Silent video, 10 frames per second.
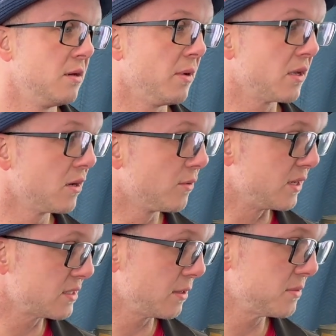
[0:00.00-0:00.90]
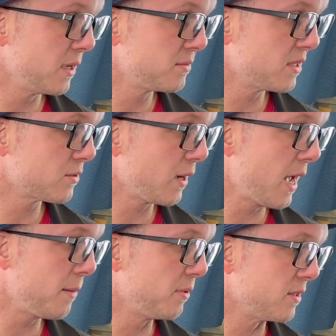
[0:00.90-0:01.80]
make good ones. Sometimes that's what
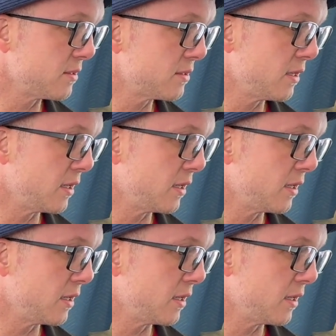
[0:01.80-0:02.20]
happens.